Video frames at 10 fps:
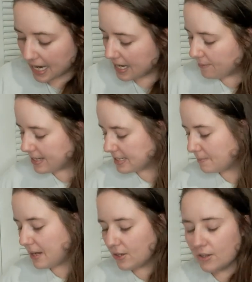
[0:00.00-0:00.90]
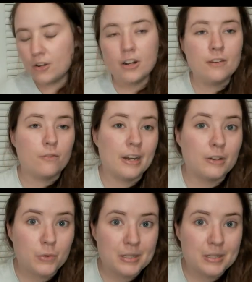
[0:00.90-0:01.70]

Anyways, my good yarning friend